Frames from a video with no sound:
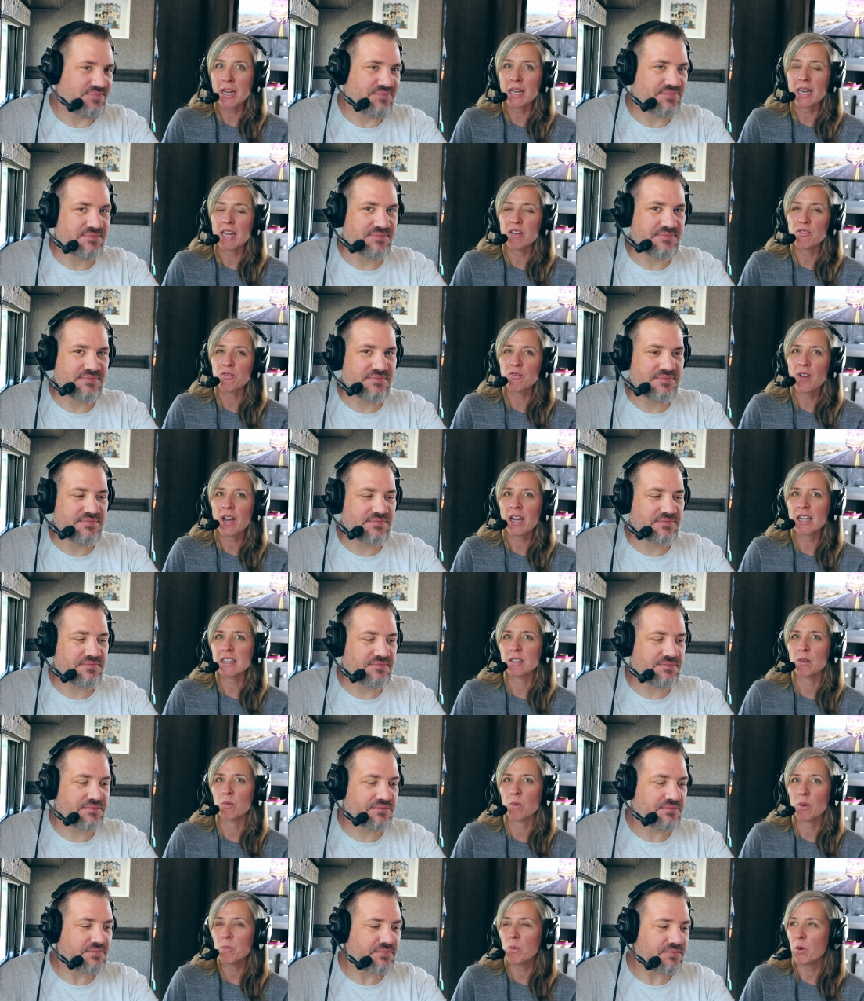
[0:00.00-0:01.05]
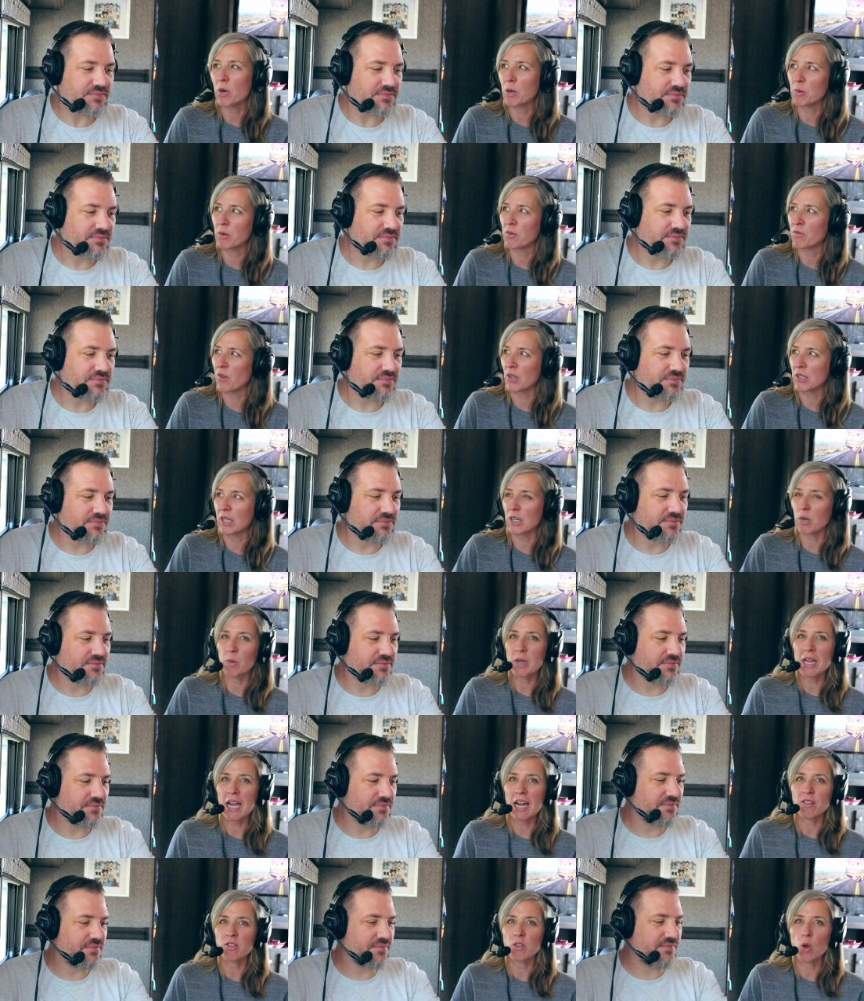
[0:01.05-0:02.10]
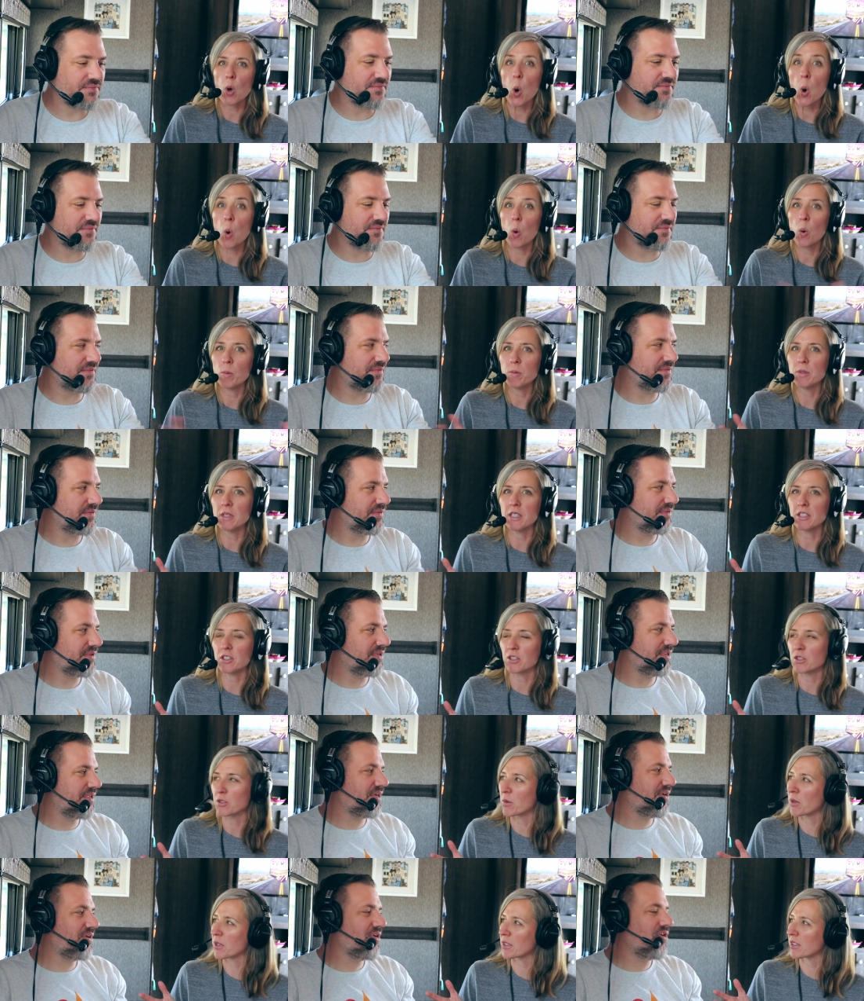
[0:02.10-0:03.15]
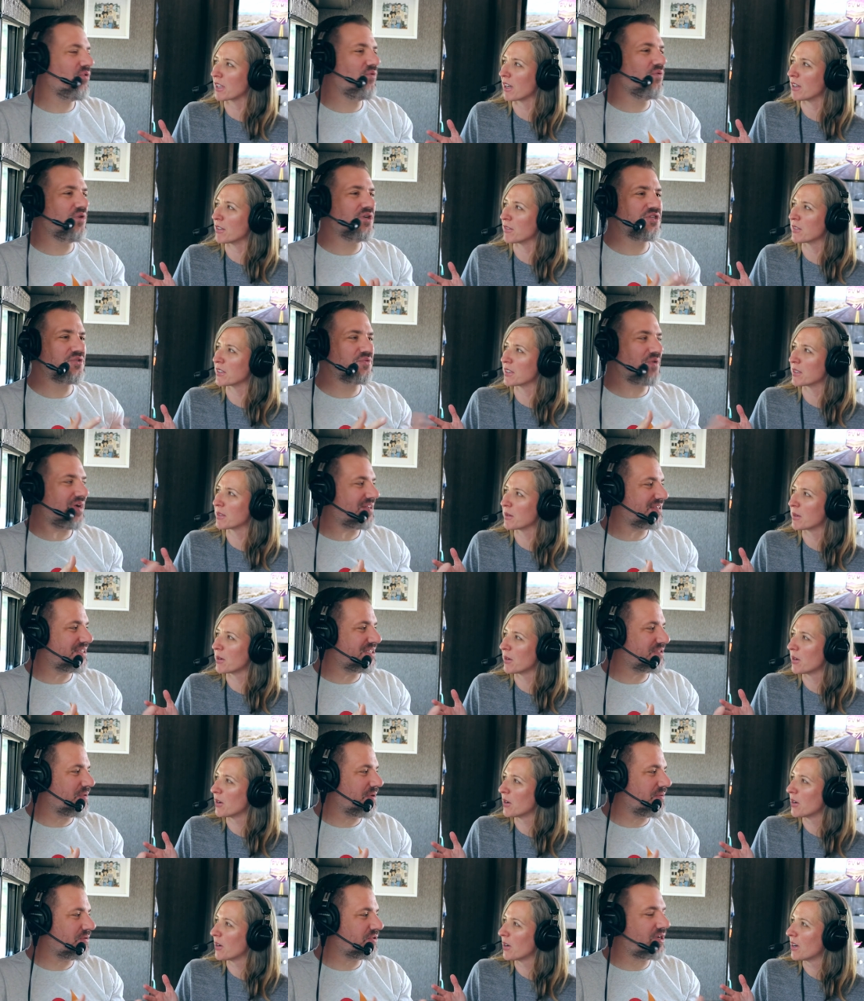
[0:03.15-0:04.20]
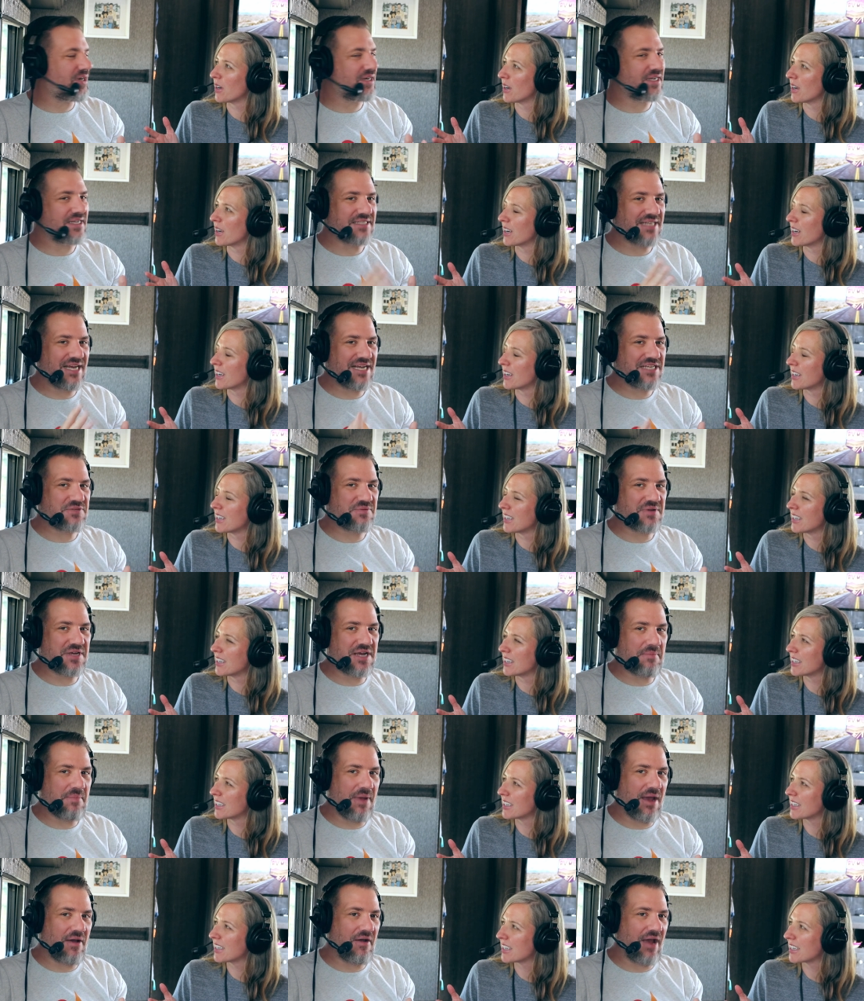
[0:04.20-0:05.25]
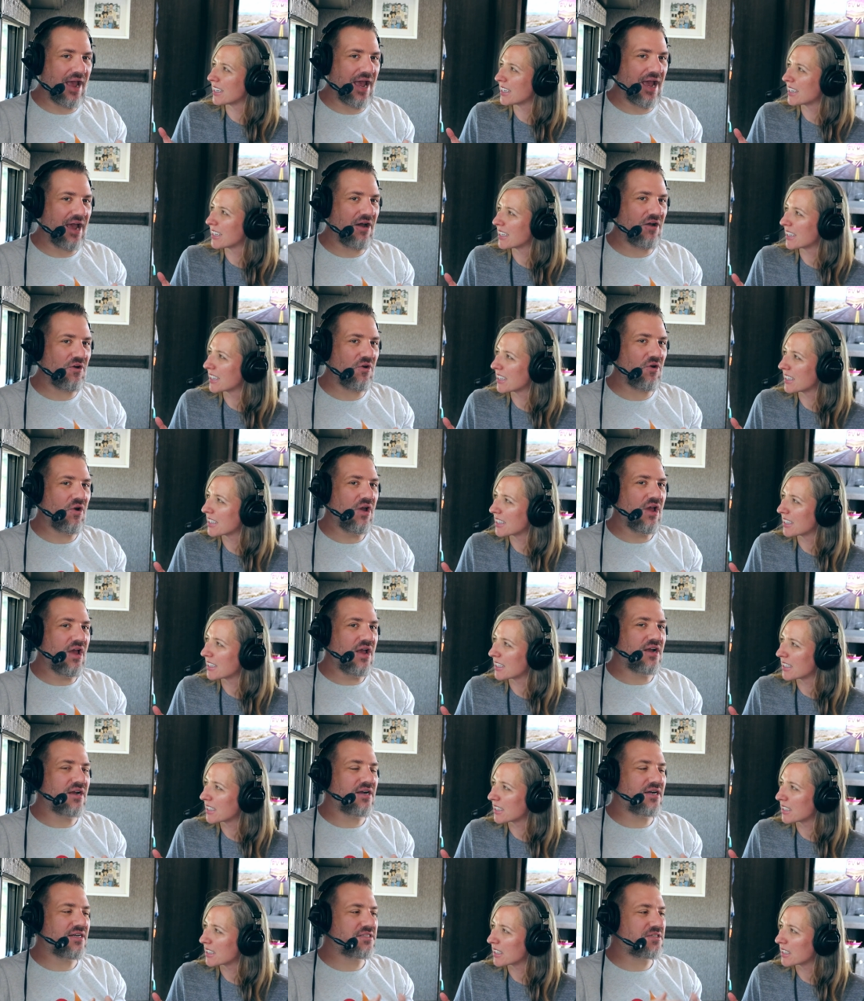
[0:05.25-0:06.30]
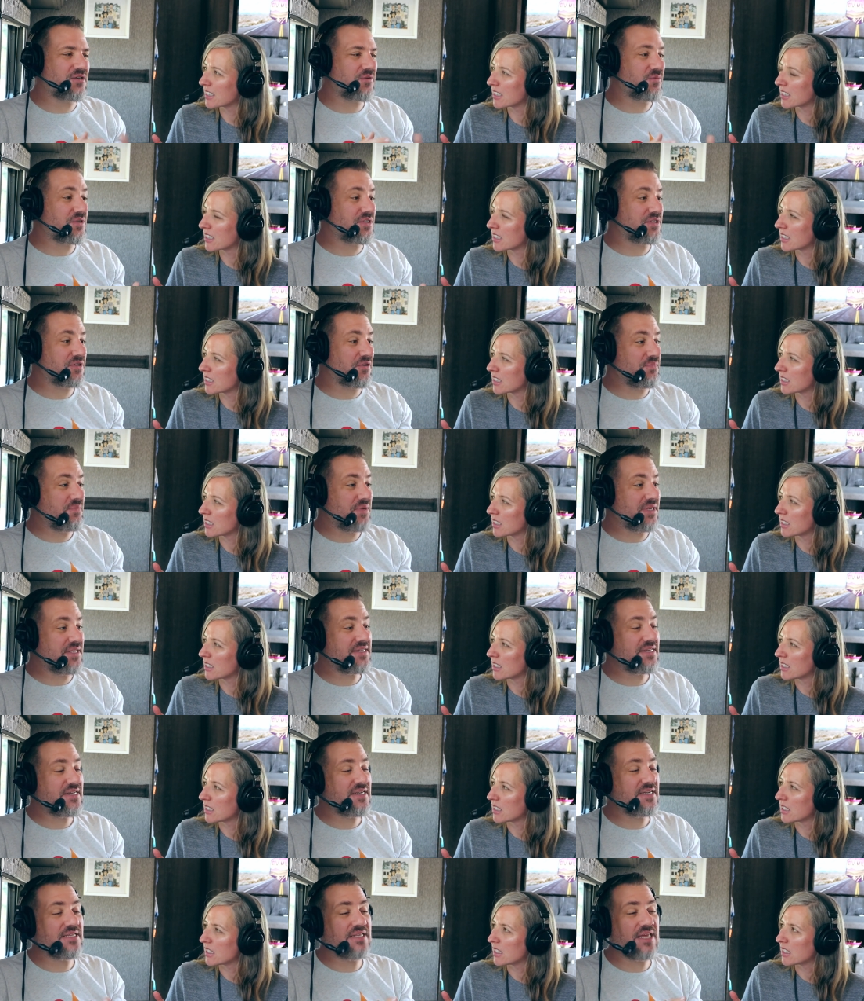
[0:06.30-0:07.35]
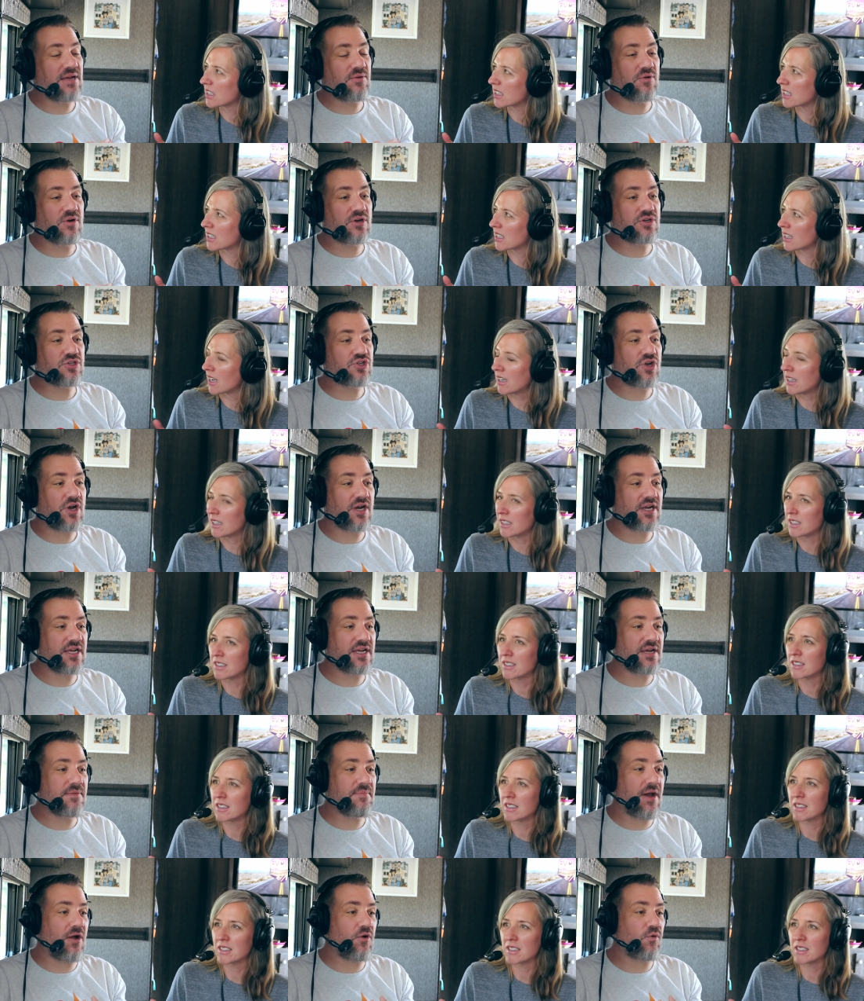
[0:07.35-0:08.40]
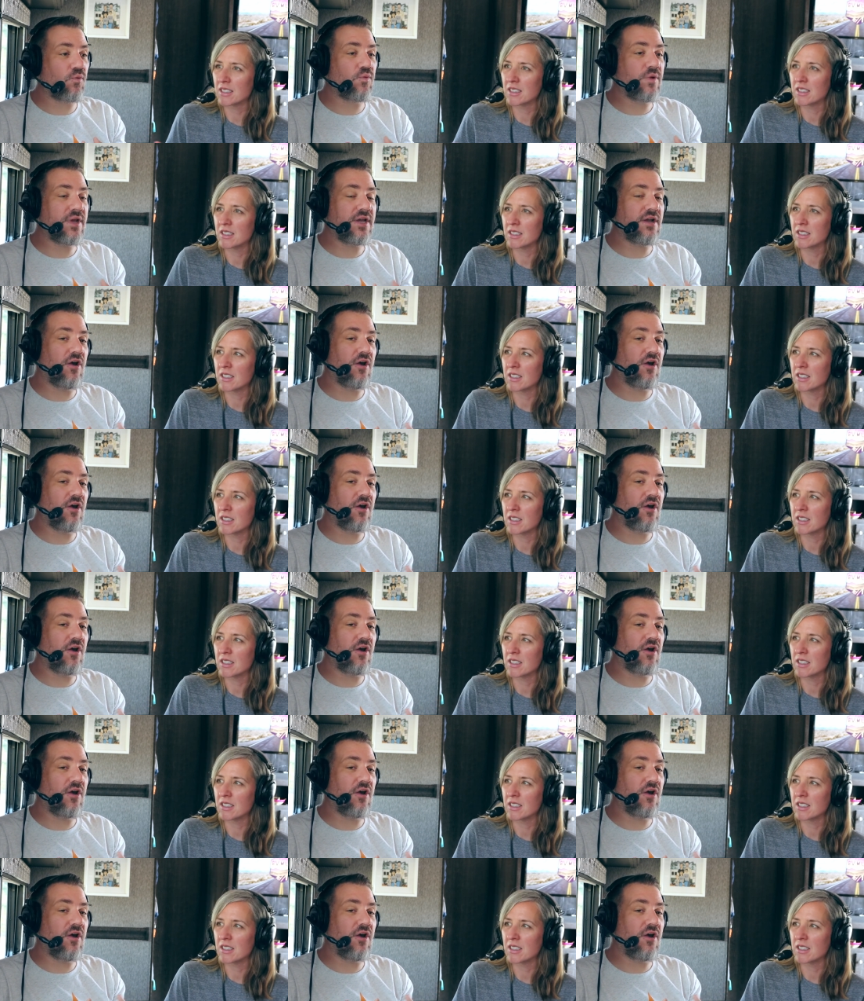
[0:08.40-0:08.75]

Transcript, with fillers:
Speaker 1: great. In fact, at one point we felt like we had the whole place to ourselves. Which is
Speaker 2: wild because we were talking last week about how Custer was so busy, and they were yeah. talking about